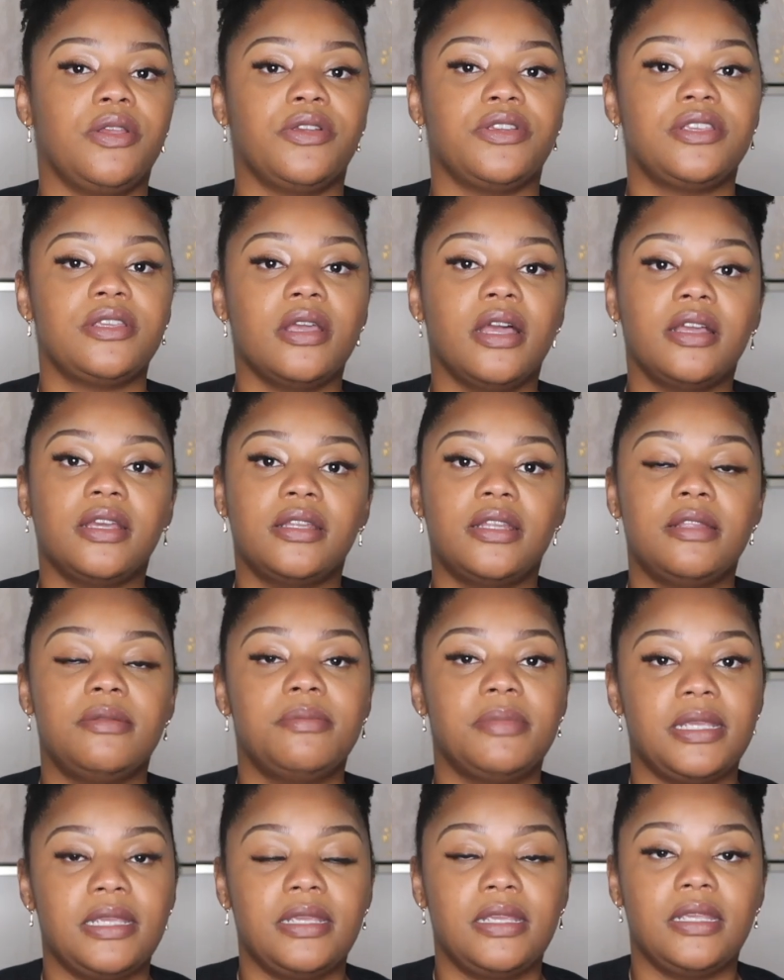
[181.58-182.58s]
year younger
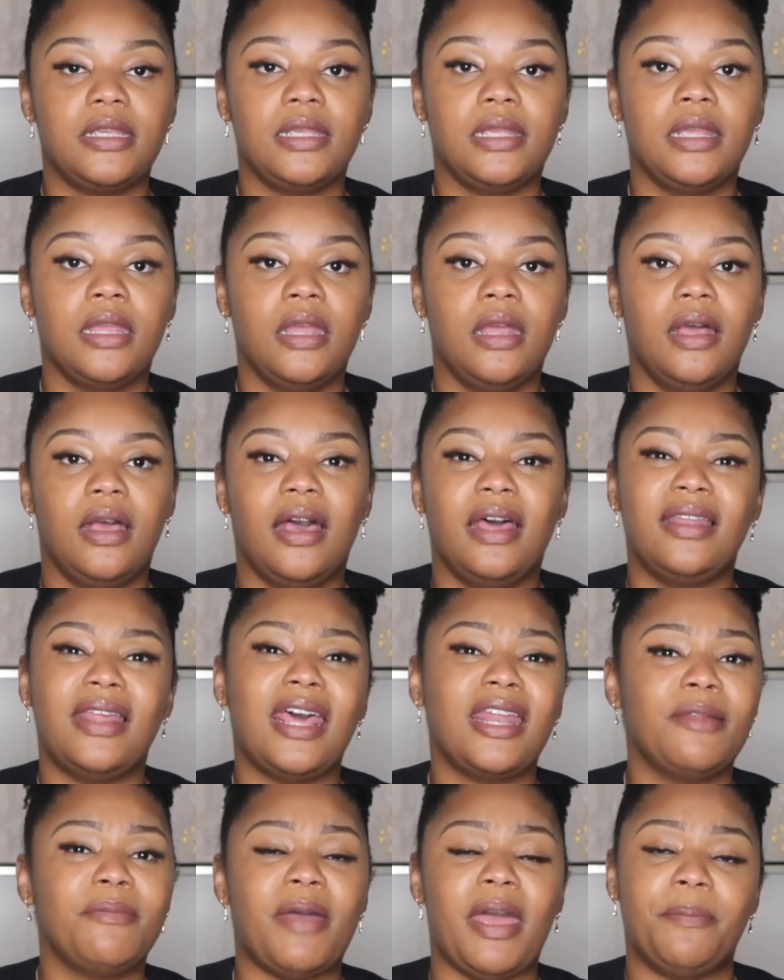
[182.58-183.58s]
than me. A
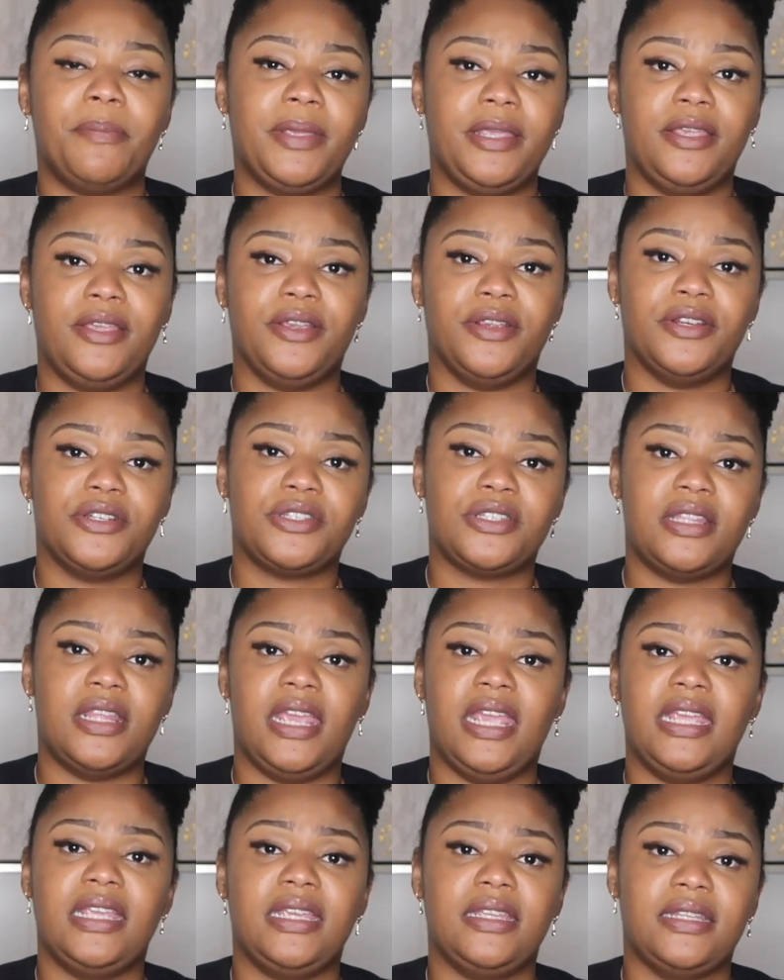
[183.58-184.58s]
lot of my peers,
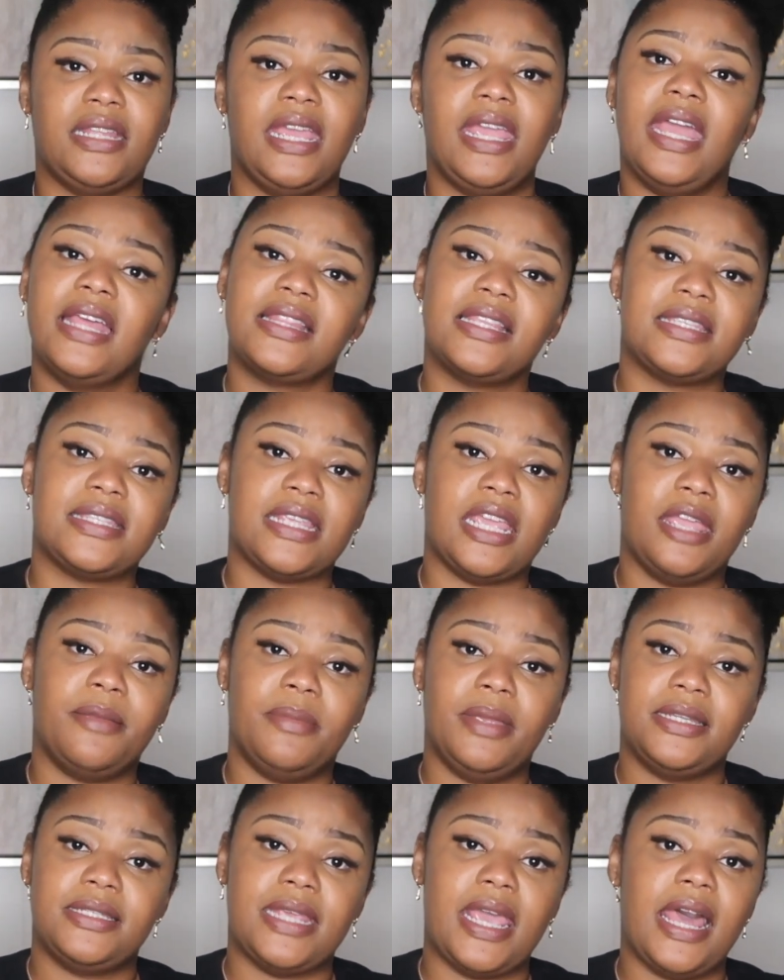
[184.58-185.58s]
they had the
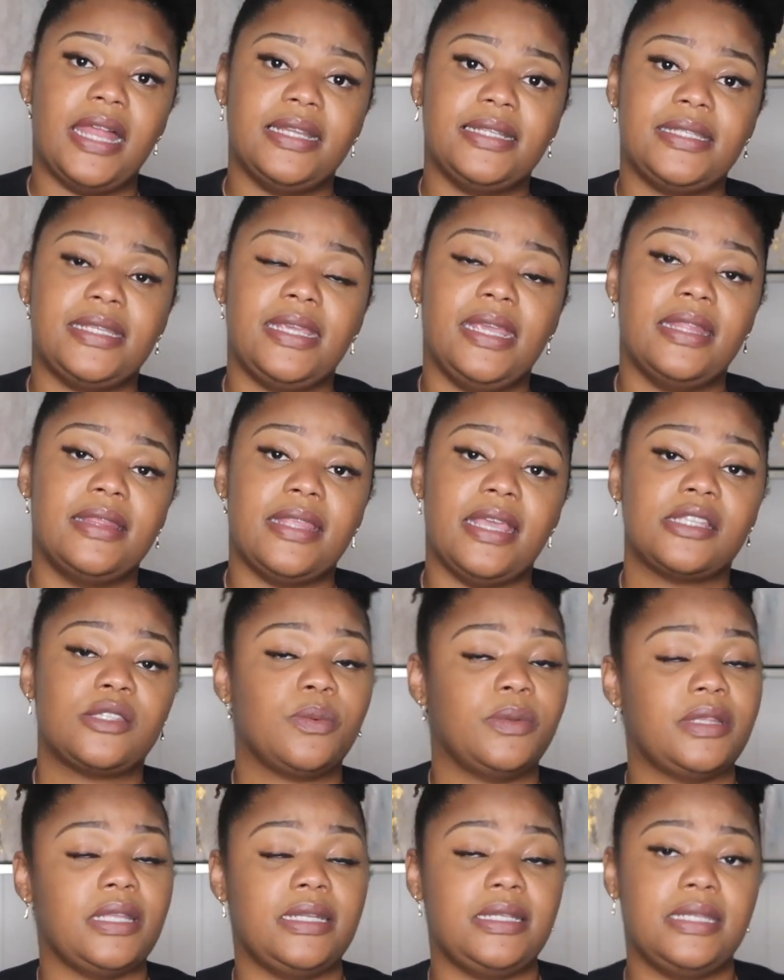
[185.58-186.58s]
same mentality, and
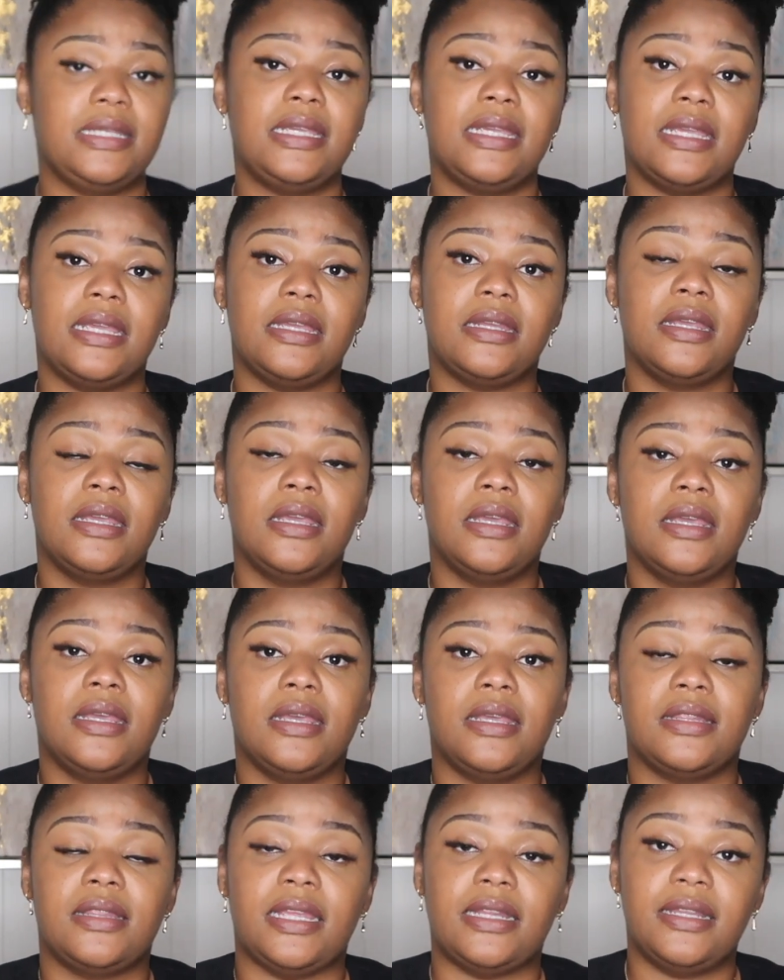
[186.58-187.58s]
that's what they did.
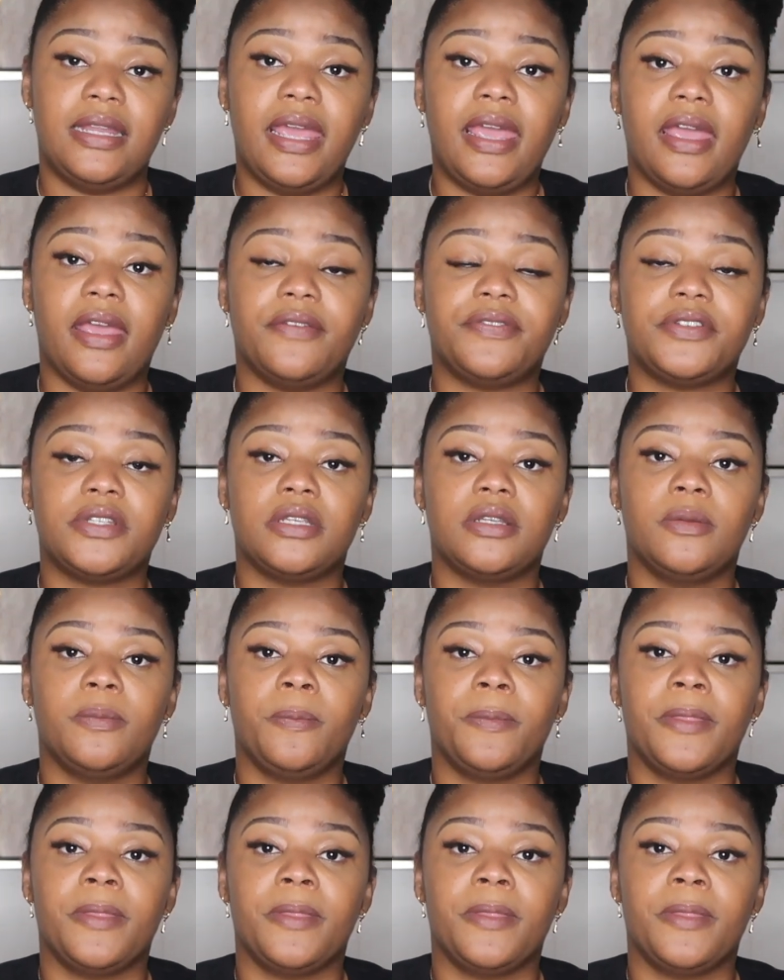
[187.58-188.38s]
They left.